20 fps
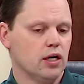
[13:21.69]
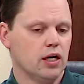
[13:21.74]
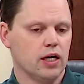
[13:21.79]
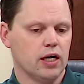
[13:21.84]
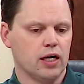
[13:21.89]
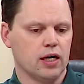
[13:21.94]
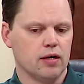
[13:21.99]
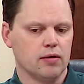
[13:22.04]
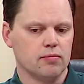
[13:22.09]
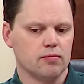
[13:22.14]

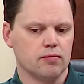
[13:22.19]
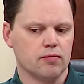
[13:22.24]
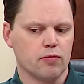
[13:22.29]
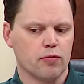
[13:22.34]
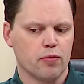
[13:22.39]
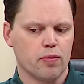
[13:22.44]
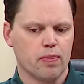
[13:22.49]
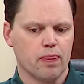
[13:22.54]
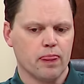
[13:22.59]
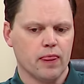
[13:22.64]
Um,
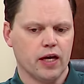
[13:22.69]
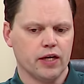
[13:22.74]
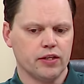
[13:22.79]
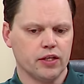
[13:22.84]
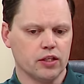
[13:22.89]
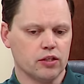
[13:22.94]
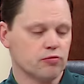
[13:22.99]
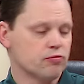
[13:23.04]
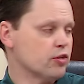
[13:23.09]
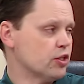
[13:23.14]
I
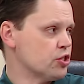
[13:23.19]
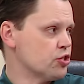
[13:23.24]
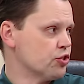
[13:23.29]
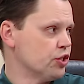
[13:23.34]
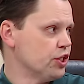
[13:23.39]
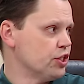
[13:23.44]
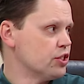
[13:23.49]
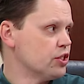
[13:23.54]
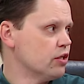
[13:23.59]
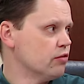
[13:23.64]
think the
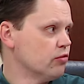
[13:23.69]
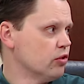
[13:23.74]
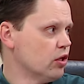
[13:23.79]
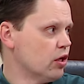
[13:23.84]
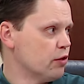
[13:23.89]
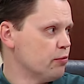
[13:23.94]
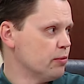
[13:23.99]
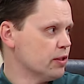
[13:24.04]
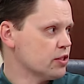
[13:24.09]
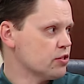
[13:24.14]
frustration of a
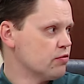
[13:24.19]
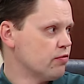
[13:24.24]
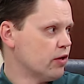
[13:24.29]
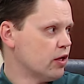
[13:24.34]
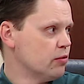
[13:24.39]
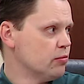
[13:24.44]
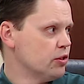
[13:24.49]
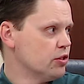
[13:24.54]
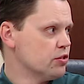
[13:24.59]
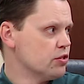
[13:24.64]
lot of mixed
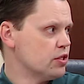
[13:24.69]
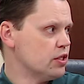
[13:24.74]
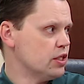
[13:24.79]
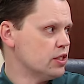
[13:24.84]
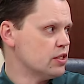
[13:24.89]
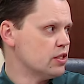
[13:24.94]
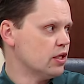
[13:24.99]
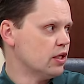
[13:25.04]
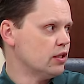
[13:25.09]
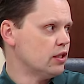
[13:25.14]
farmers
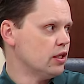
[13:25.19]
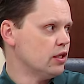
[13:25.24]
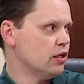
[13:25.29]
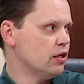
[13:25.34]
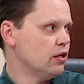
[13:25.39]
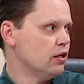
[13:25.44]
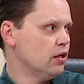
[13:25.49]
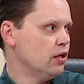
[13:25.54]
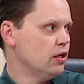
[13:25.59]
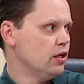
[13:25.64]
is that
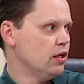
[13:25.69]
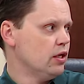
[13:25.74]
they